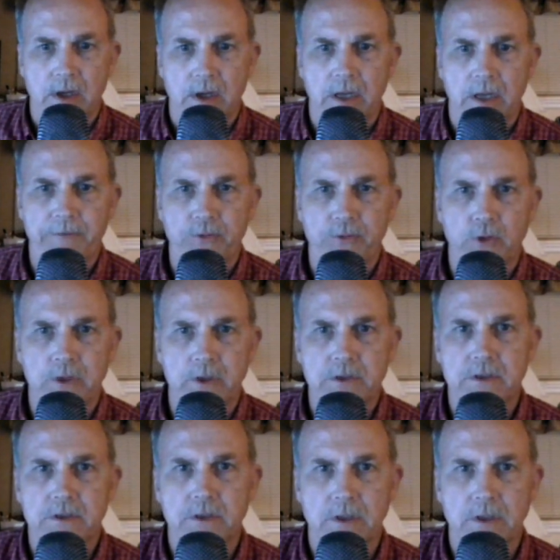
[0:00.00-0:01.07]

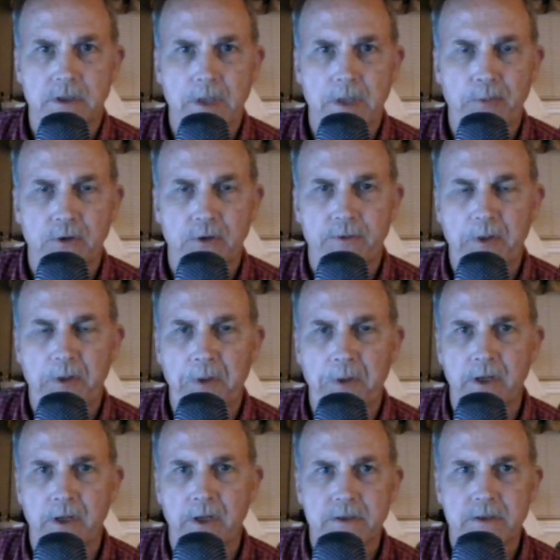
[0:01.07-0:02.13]
influenced a number of
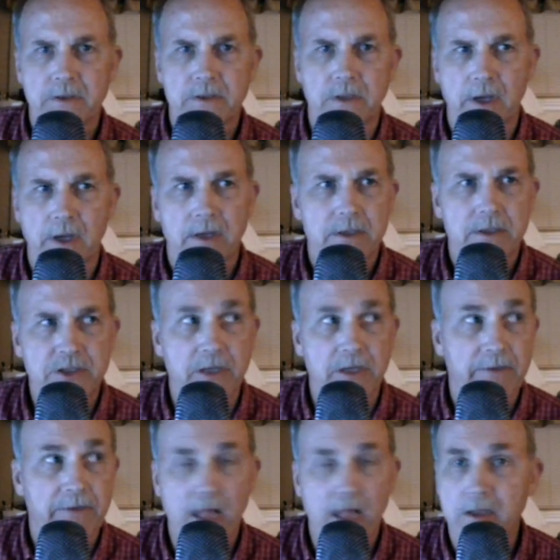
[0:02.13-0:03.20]
comedians,
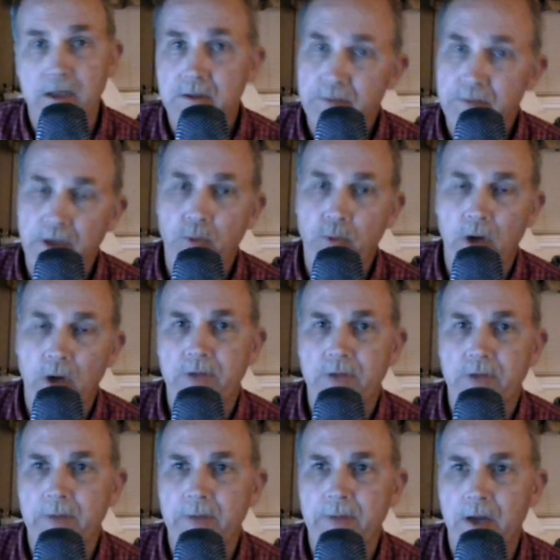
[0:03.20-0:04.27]
Steve Allen being one of
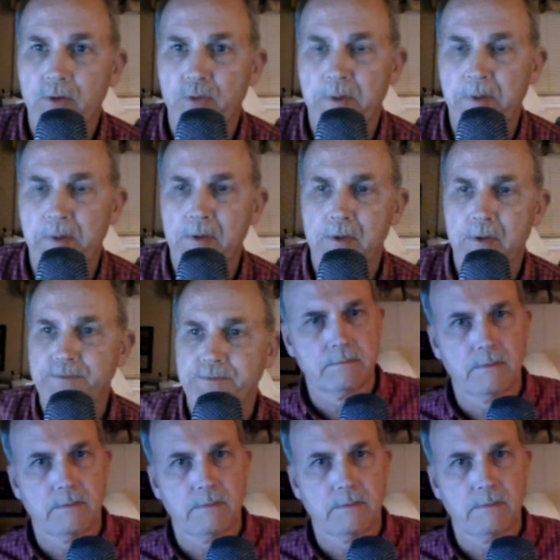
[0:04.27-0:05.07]
them, I remember.